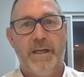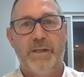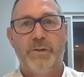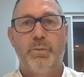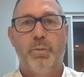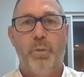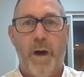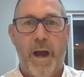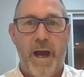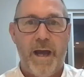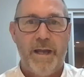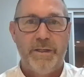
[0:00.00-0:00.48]

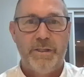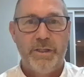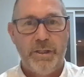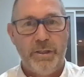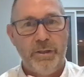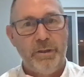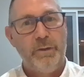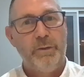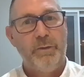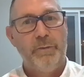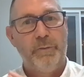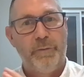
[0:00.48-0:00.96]
is where
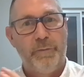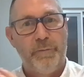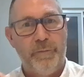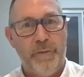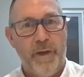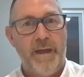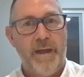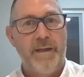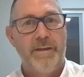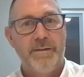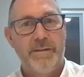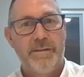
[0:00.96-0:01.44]
do you
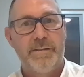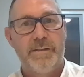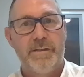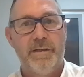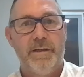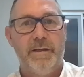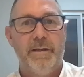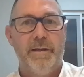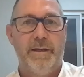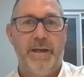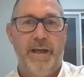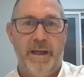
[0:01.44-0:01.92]

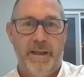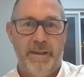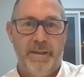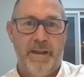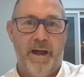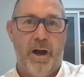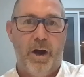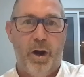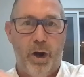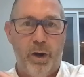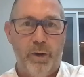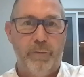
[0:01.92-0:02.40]
fit
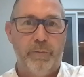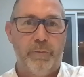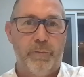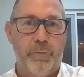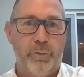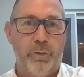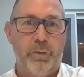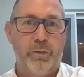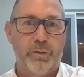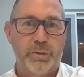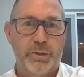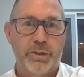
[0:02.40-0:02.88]
in that
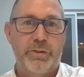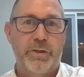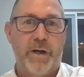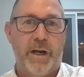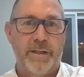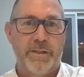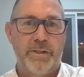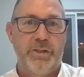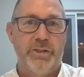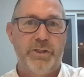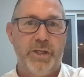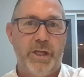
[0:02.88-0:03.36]
overall
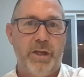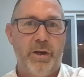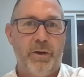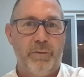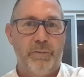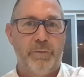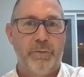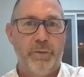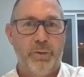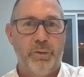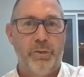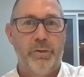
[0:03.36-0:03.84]

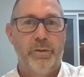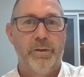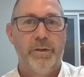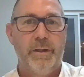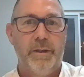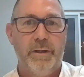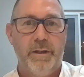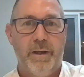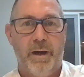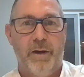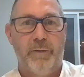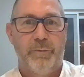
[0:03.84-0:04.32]
strategy of
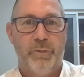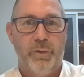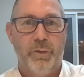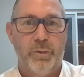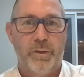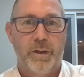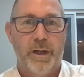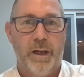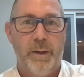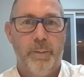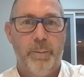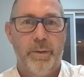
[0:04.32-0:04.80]
your
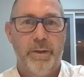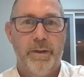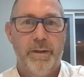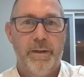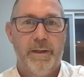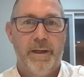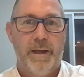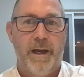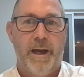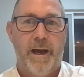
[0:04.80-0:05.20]
of your club?